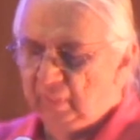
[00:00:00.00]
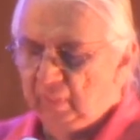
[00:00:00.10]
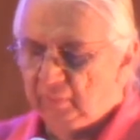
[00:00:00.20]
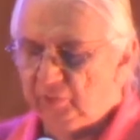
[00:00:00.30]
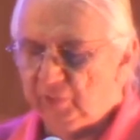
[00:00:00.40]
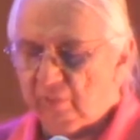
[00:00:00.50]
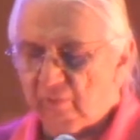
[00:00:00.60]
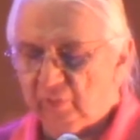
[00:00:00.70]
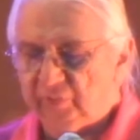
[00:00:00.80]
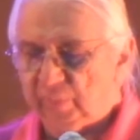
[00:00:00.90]
The General
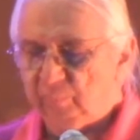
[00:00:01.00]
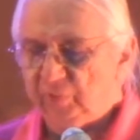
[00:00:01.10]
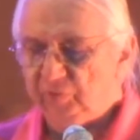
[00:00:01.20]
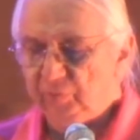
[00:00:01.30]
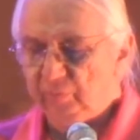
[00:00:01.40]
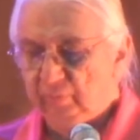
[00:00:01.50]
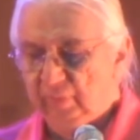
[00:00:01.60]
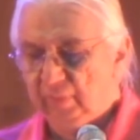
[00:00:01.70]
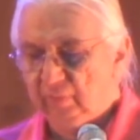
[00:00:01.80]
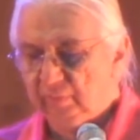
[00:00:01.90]
Assembly should,
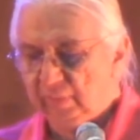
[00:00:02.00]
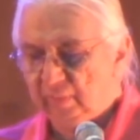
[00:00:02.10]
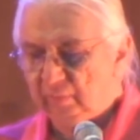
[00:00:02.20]
in